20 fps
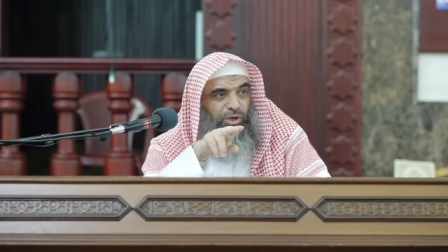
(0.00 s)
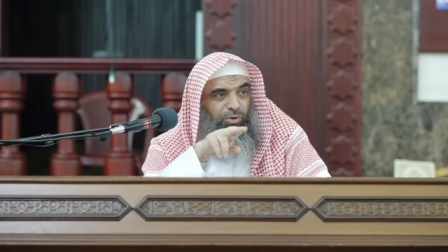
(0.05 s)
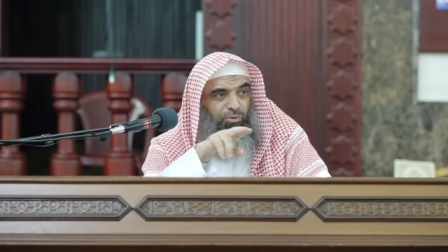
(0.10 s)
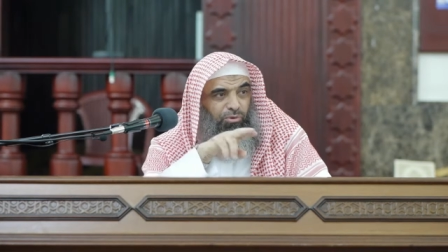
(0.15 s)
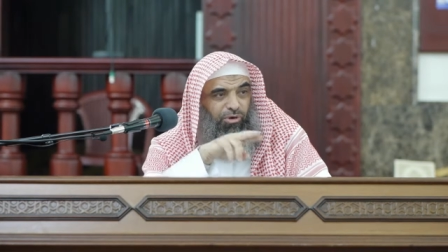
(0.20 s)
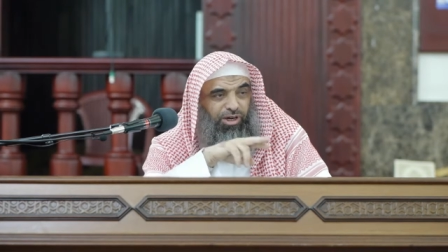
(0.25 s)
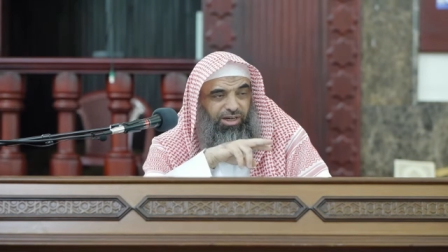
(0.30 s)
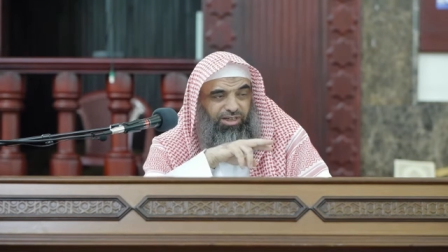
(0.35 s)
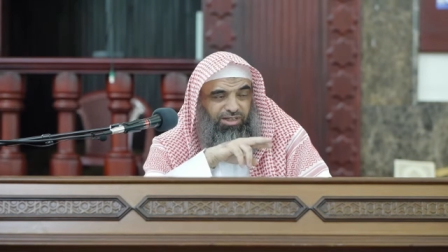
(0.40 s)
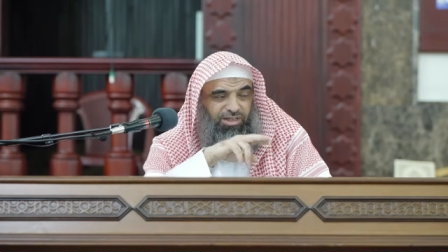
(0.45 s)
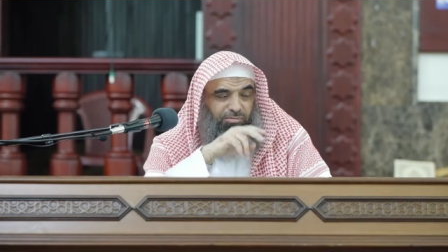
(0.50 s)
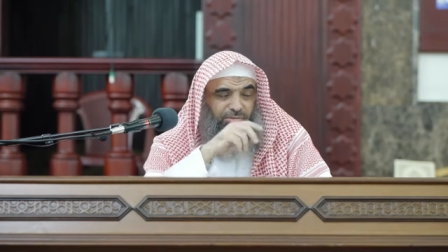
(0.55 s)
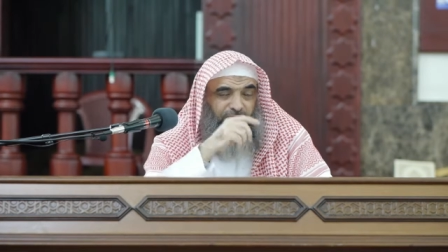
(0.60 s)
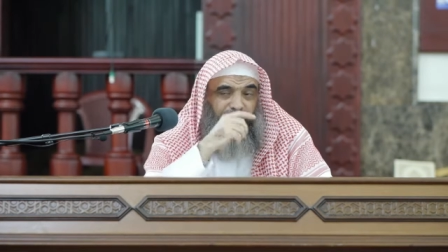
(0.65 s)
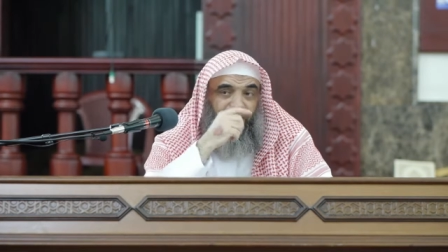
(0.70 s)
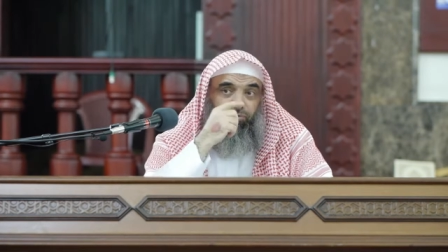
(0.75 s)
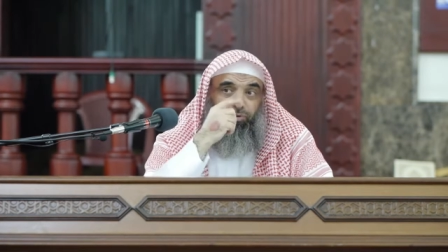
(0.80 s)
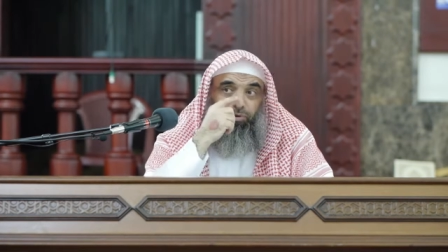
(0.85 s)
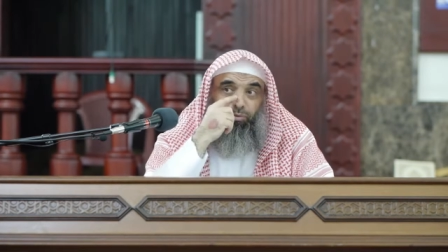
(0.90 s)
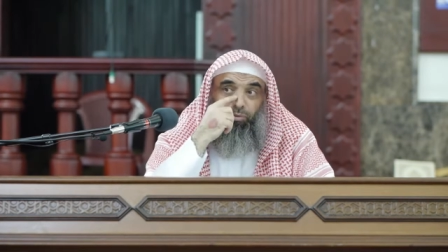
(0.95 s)
whereas the
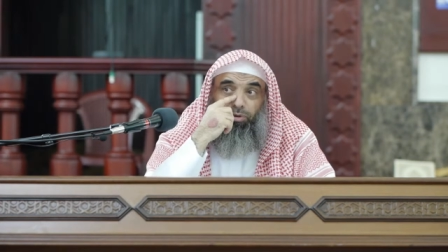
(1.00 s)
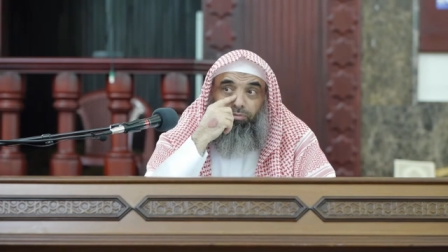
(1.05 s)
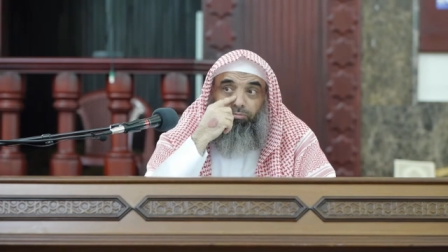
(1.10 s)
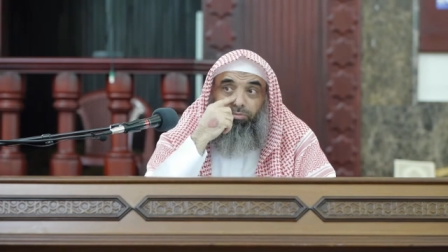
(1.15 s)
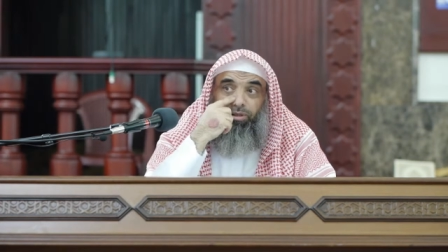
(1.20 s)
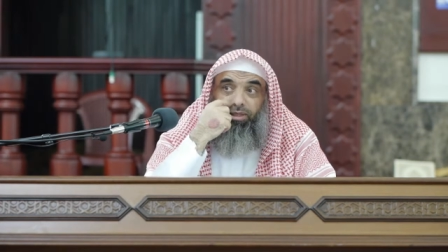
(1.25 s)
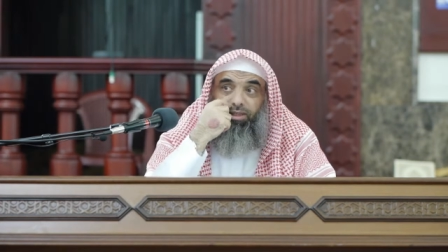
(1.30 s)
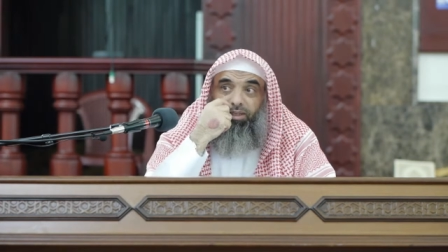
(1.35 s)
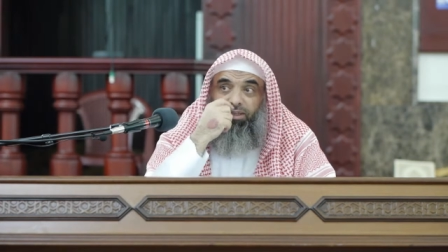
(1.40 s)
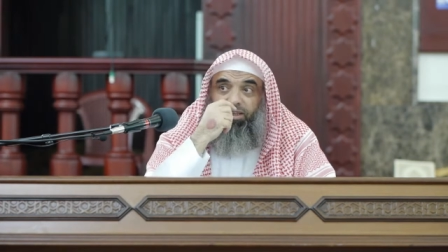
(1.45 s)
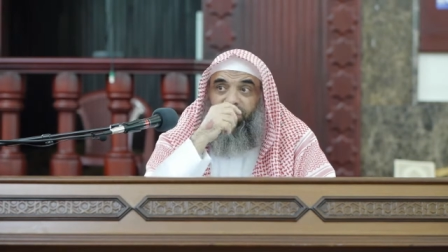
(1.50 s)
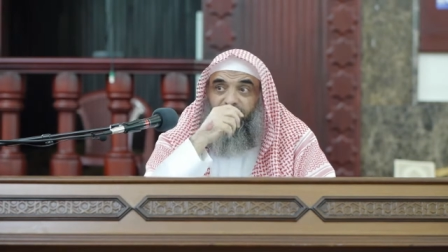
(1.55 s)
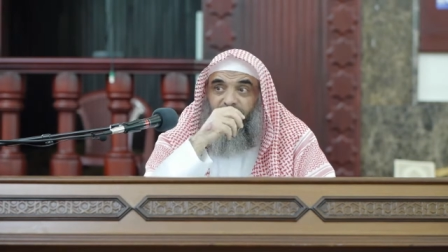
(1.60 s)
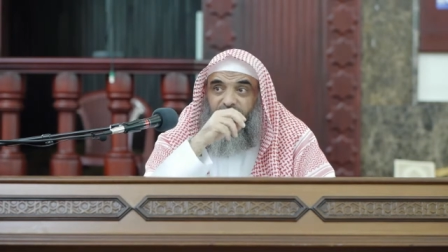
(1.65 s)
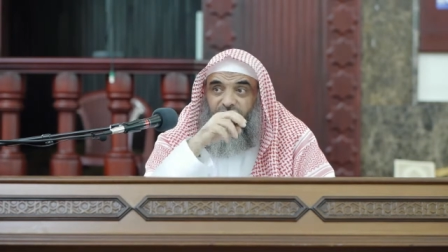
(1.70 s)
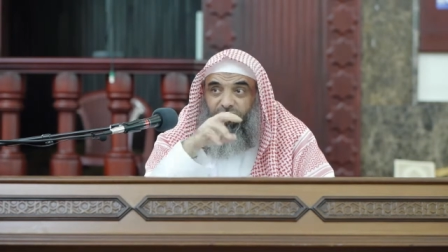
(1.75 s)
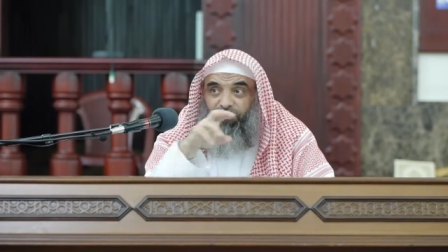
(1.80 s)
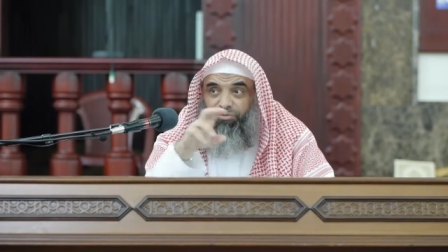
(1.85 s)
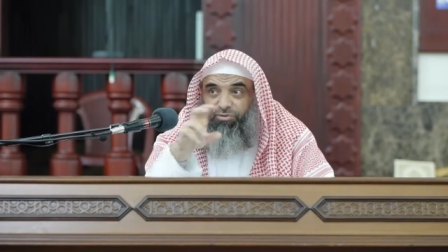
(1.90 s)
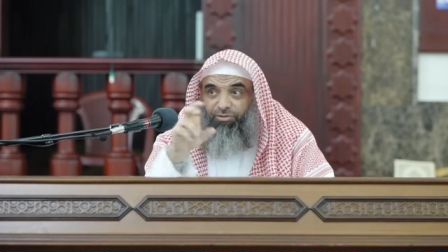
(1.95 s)
believer will be
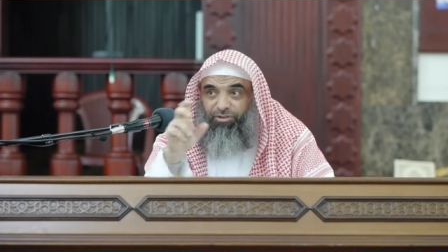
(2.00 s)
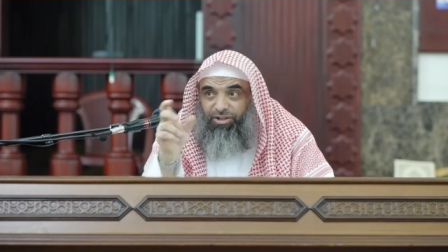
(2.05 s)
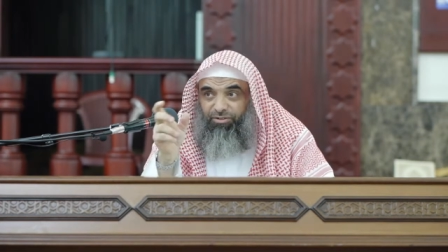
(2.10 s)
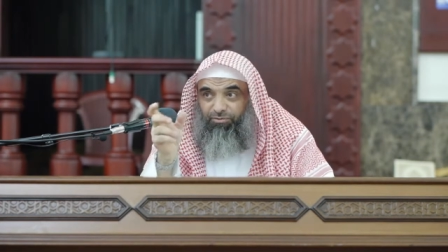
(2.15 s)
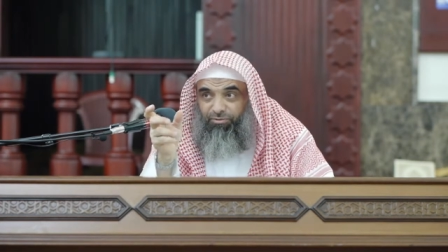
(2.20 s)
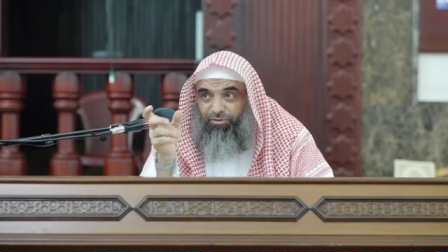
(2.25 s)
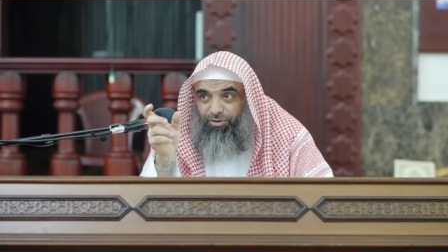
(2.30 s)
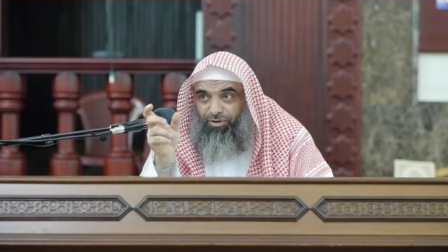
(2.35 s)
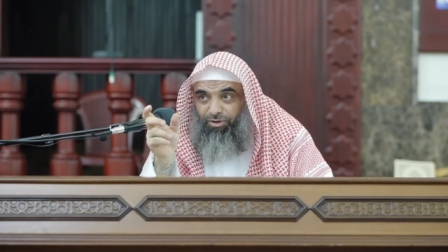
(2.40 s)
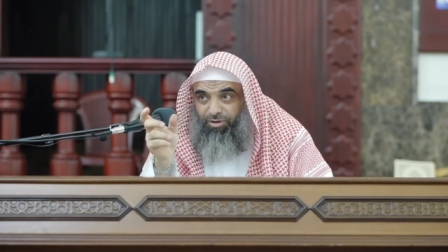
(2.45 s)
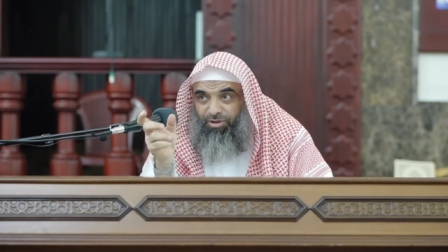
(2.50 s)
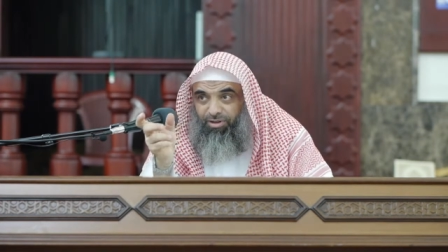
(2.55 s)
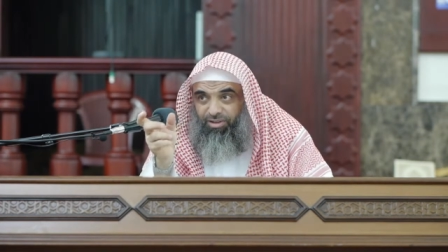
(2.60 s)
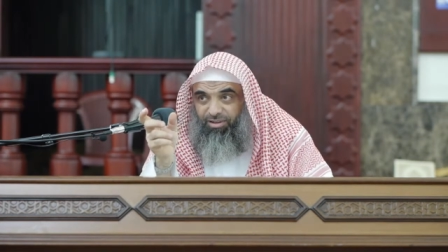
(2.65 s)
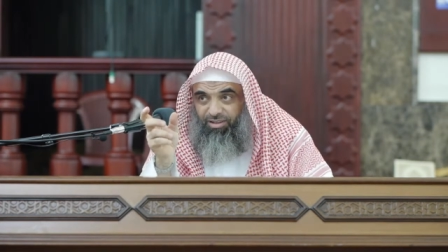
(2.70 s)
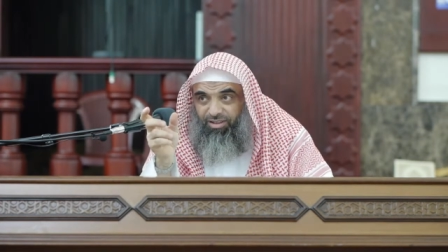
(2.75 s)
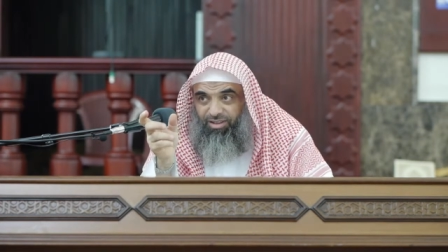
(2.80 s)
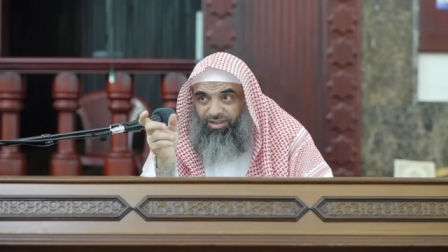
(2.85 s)
suffering for a,